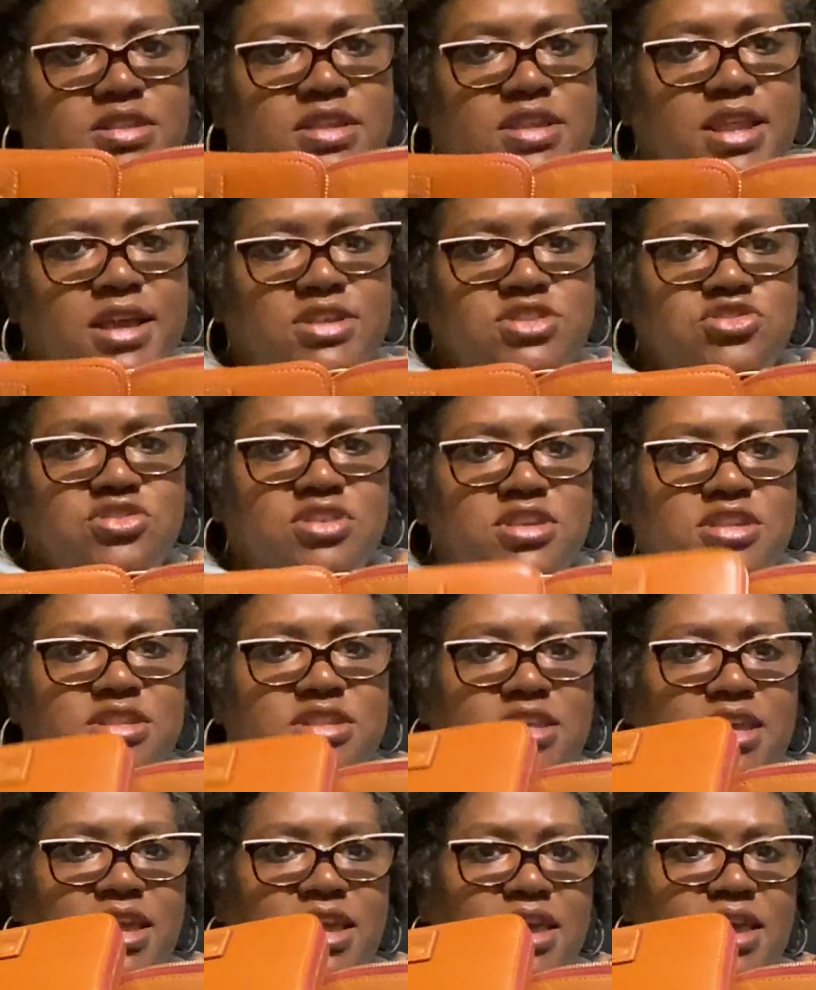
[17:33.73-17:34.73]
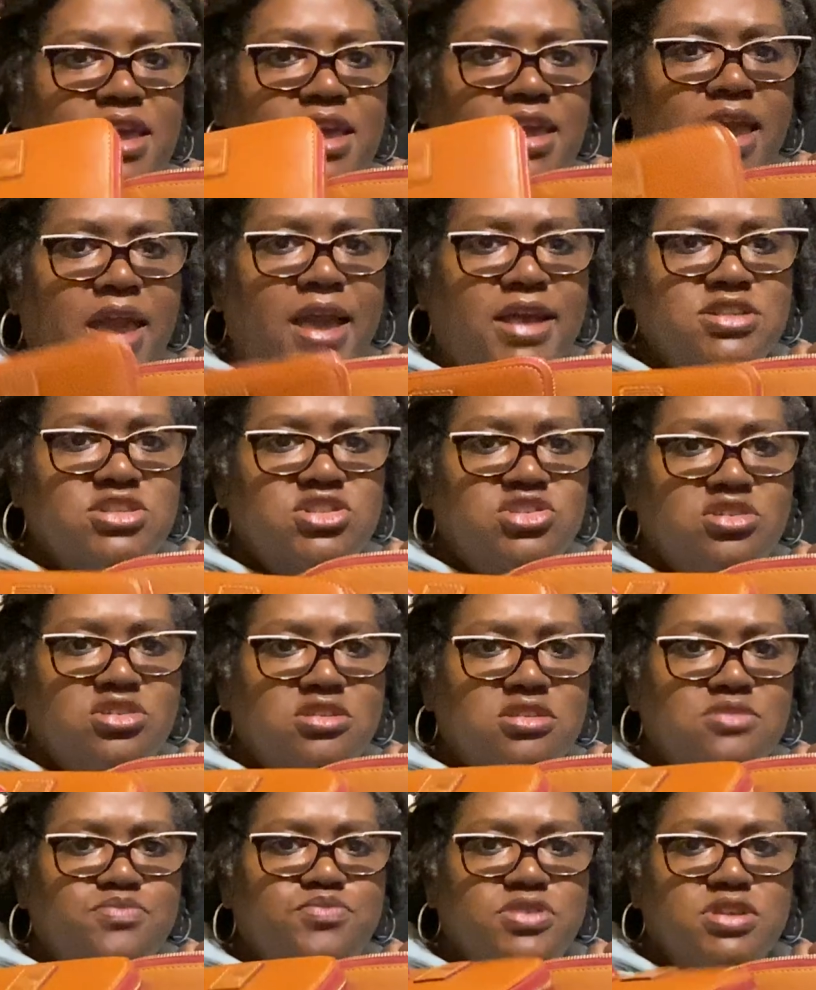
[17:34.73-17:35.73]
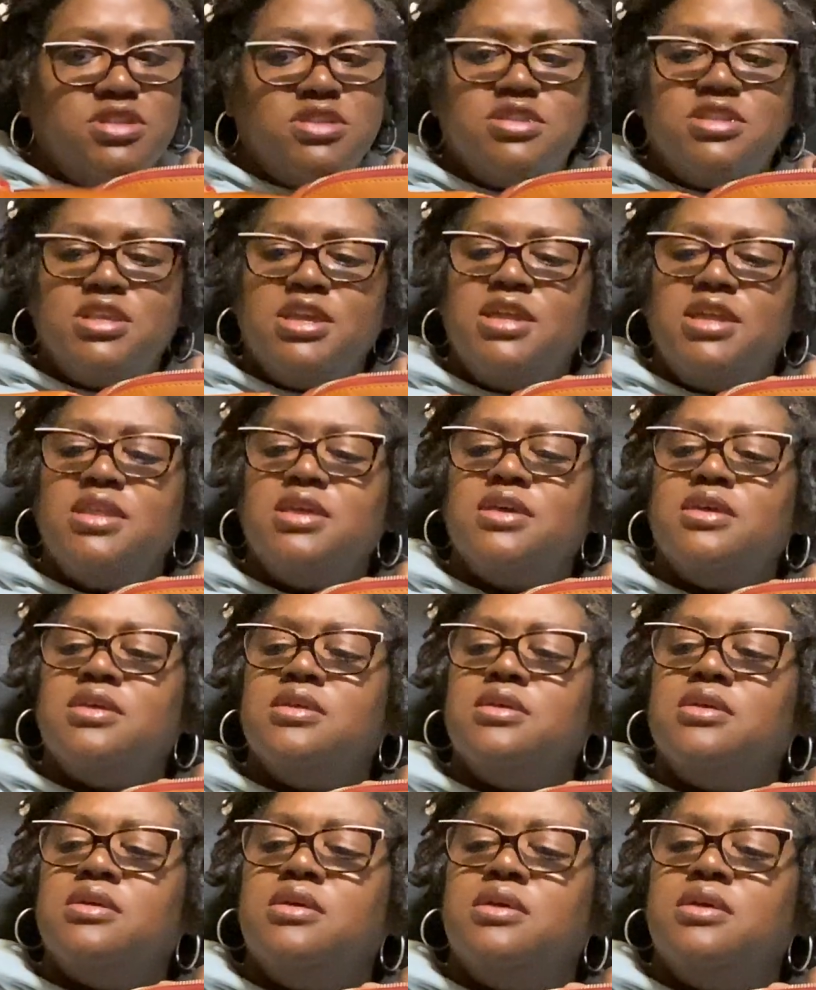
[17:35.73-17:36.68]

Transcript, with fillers: And as you can see, it has started patina